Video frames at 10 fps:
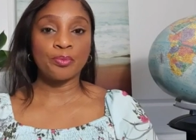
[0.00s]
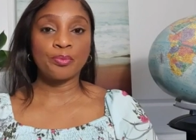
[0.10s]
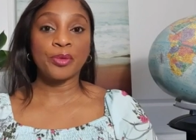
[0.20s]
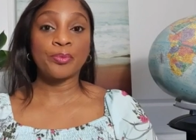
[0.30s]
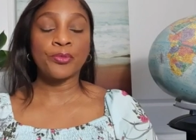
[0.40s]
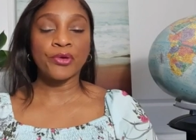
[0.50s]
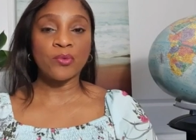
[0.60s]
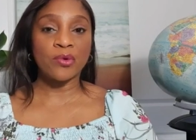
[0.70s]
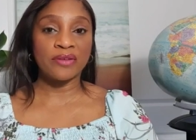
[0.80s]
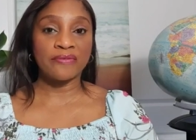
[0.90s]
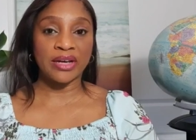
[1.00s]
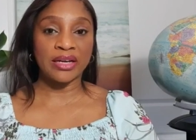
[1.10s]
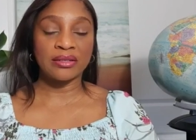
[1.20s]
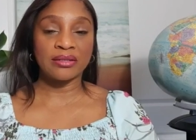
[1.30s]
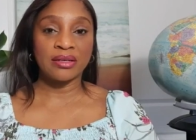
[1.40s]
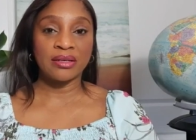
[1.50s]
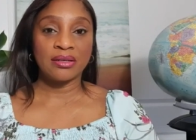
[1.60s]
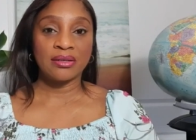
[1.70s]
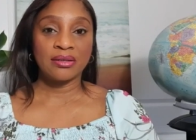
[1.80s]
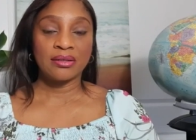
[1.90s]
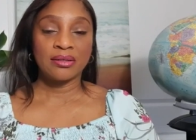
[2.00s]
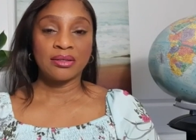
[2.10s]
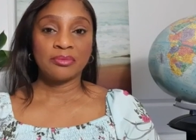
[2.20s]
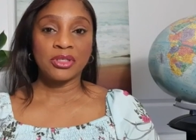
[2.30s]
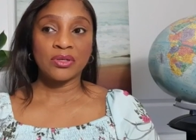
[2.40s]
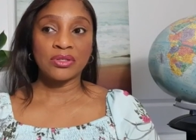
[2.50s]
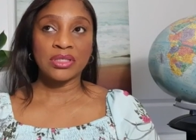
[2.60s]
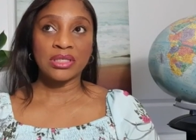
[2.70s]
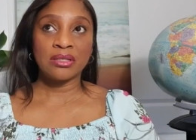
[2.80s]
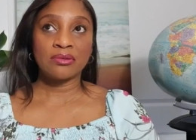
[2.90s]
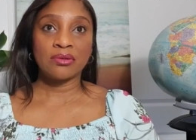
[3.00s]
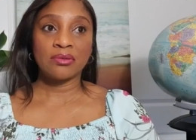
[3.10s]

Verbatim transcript: be pre-qualified Because you see,